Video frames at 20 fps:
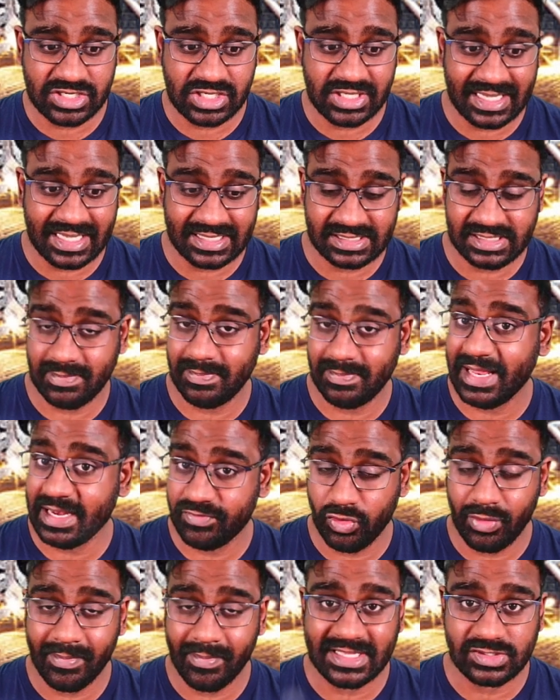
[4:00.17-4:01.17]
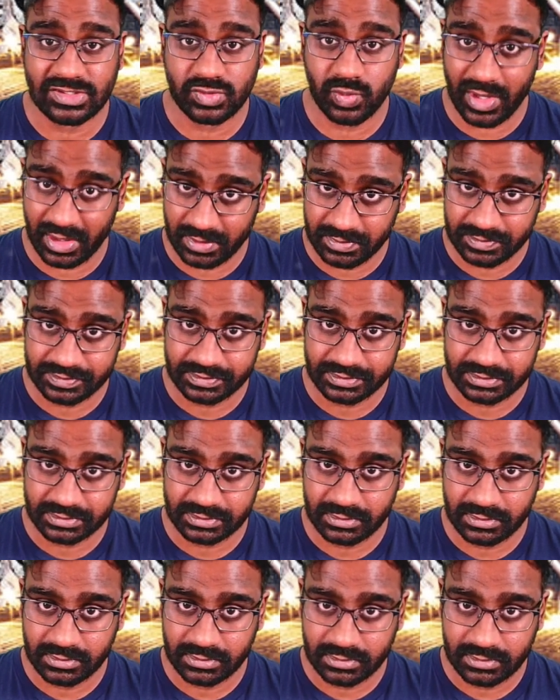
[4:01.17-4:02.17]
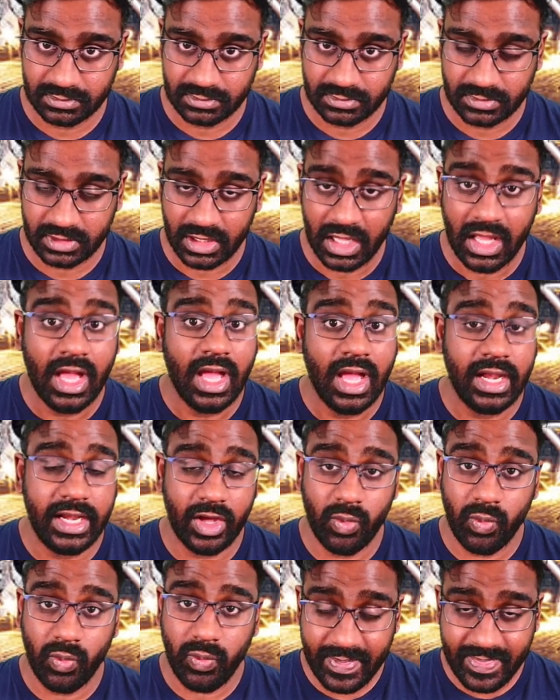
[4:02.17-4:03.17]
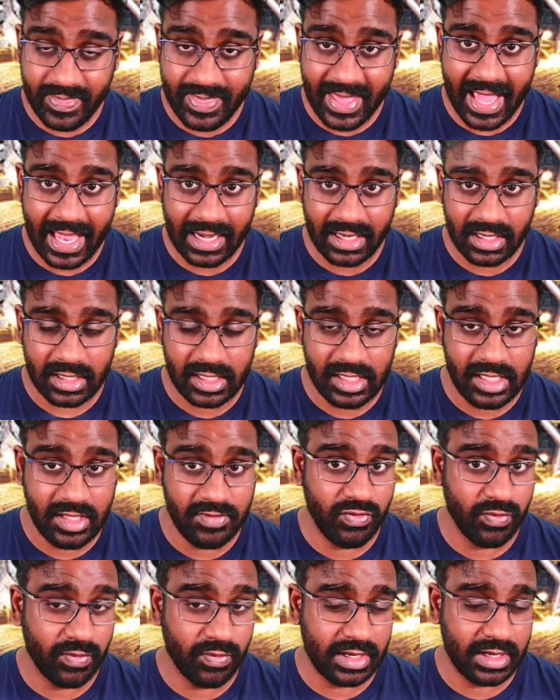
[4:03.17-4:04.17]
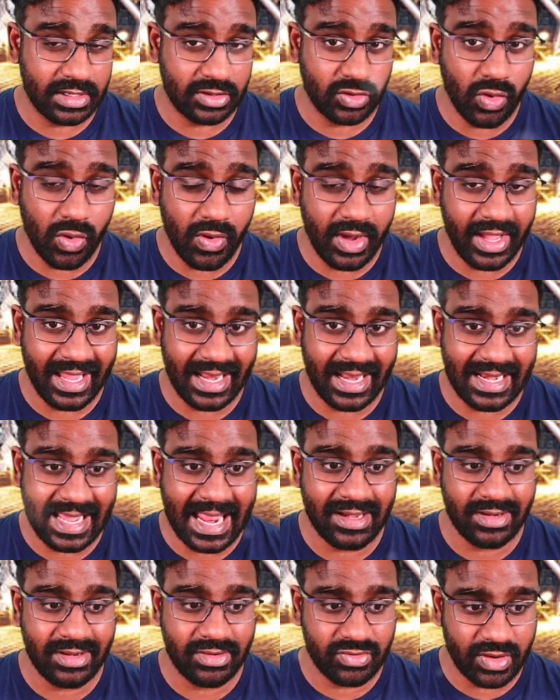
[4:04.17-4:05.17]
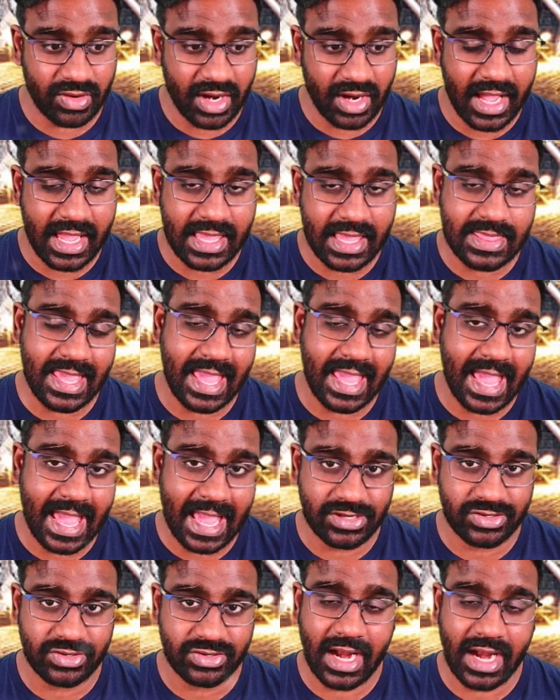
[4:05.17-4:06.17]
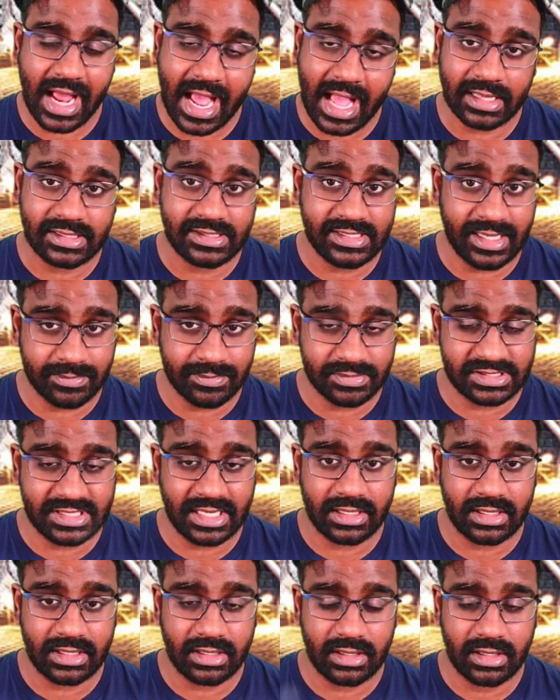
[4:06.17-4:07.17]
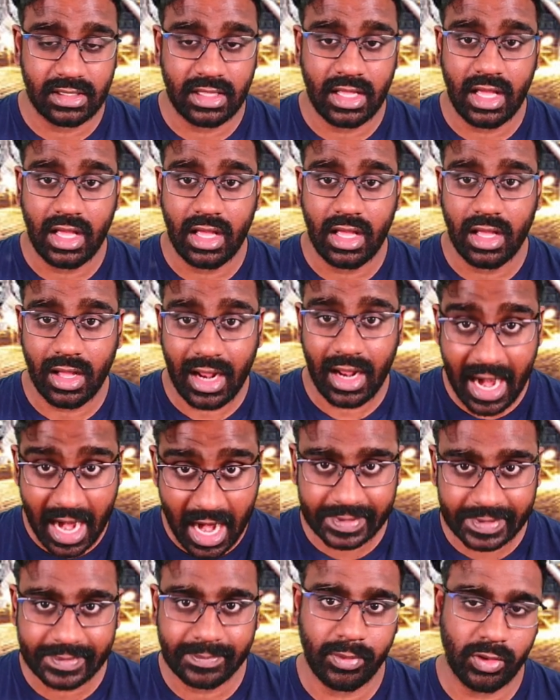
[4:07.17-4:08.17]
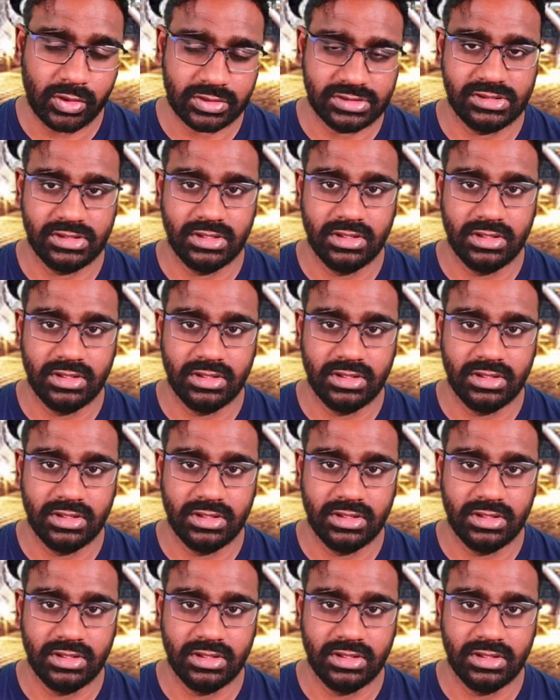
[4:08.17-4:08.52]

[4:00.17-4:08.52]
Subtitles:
testing platform as well. Now with that, if you want to go ahead and try the Azure Arc Jumpstart ArcBox